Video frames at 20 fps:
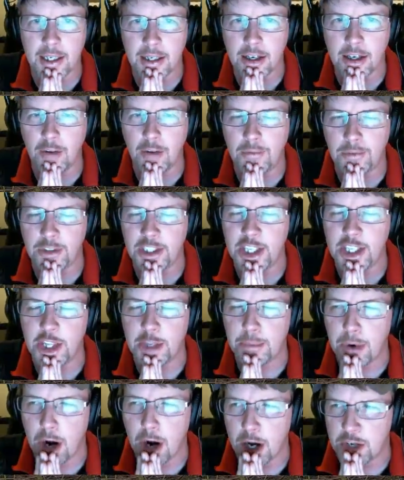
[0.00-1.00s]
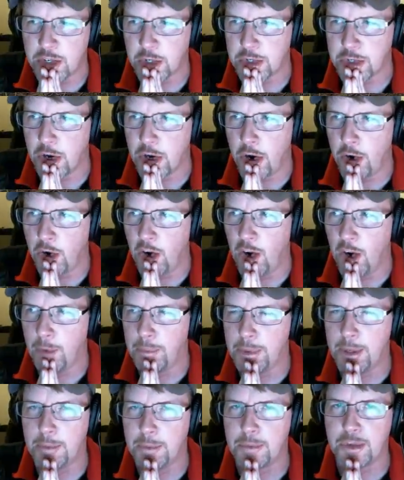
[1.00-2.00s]
hopefully the parks will start
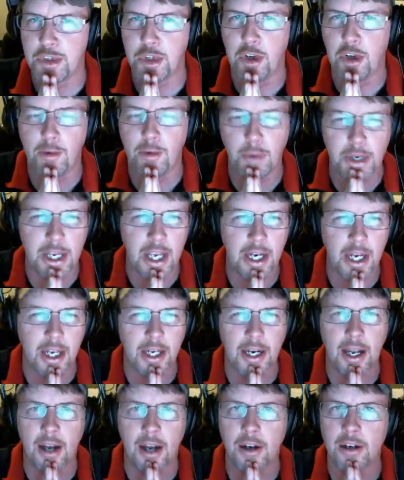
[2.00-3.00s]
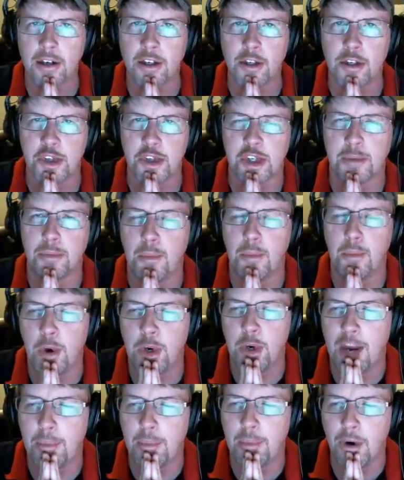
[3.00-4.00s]
up up soon. We can get out and do some
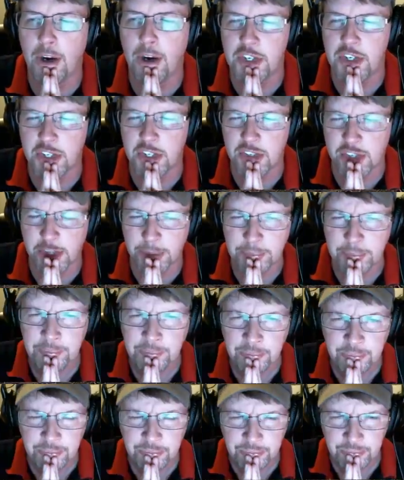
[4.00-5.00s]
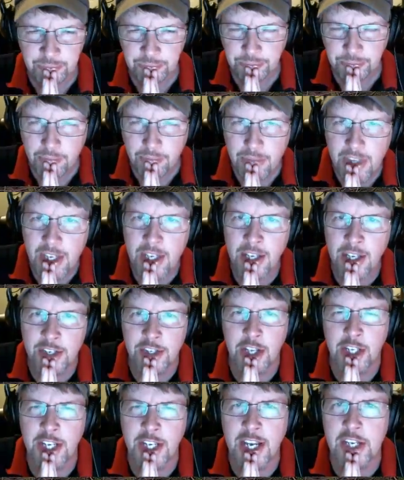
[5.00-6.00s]
remote operations. So
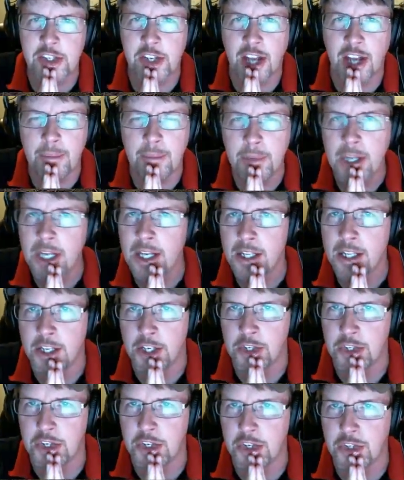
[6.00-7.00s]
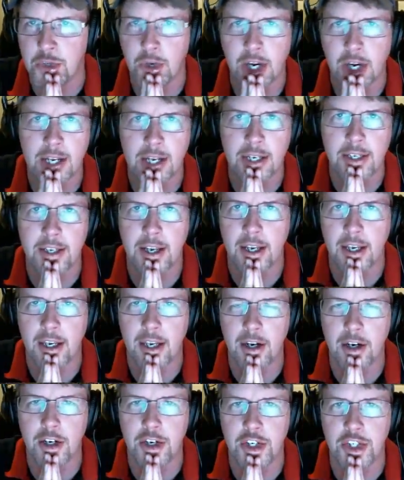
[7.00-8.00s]
until next time, this is Greg Tech,
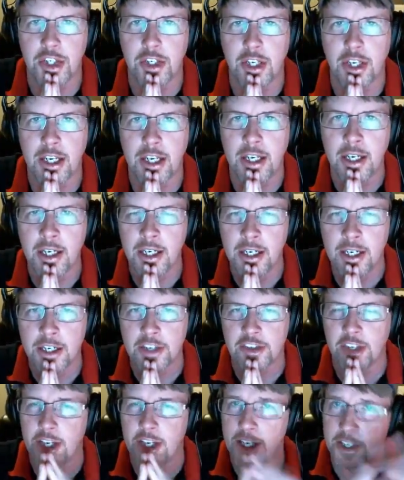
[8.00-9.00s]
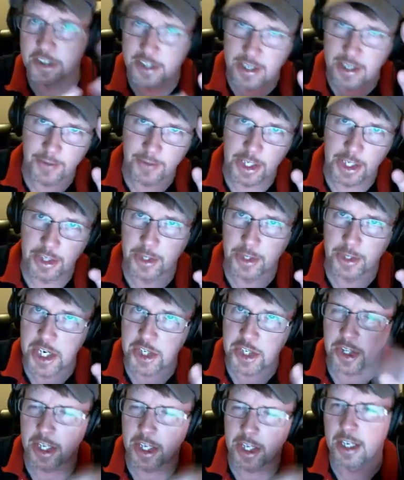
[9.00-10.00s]
your junkie, saying
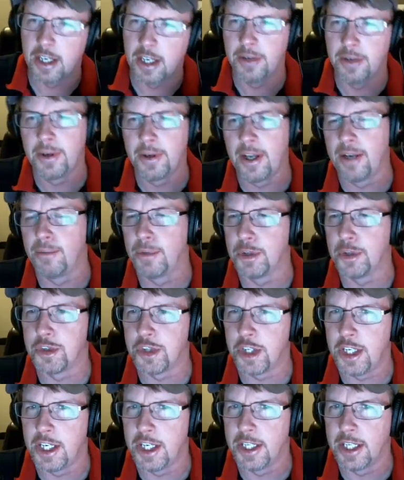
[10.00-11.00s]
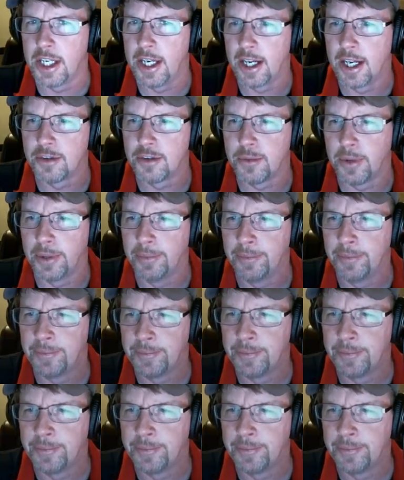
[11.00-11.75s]
73s thank you, and we'll see you in the next one.